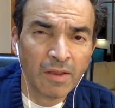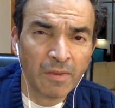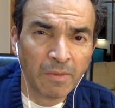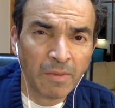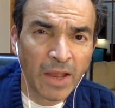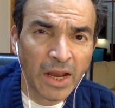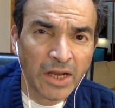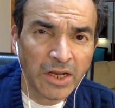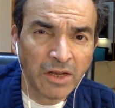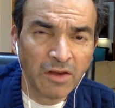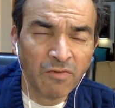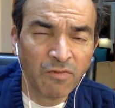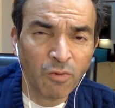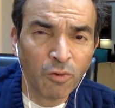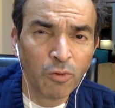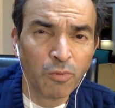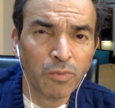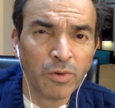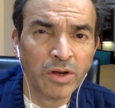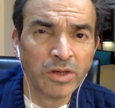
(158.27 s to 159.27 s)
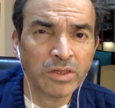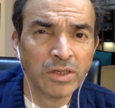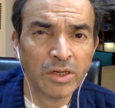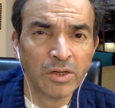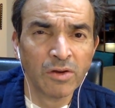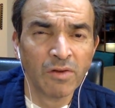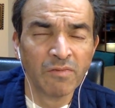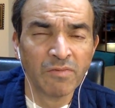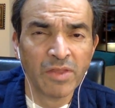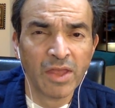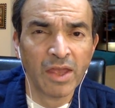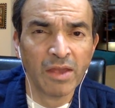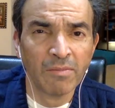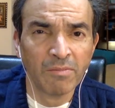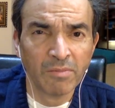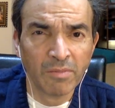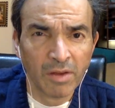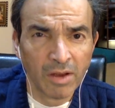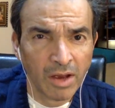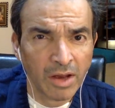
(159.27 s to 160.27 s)
94% of
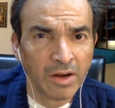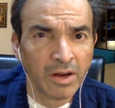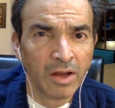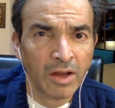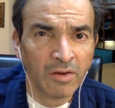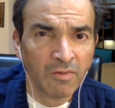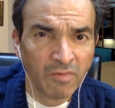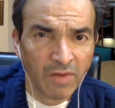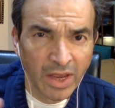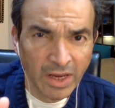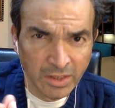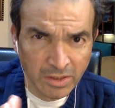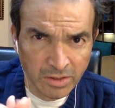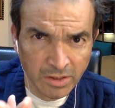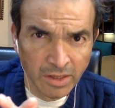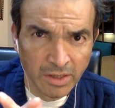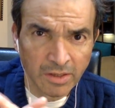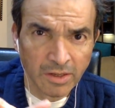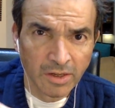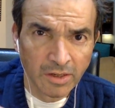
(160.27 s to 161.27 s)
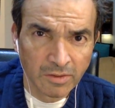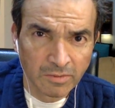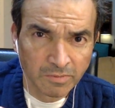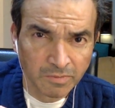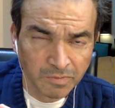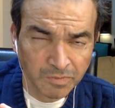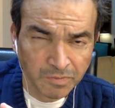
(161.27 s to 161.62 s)
them are unvaccinated.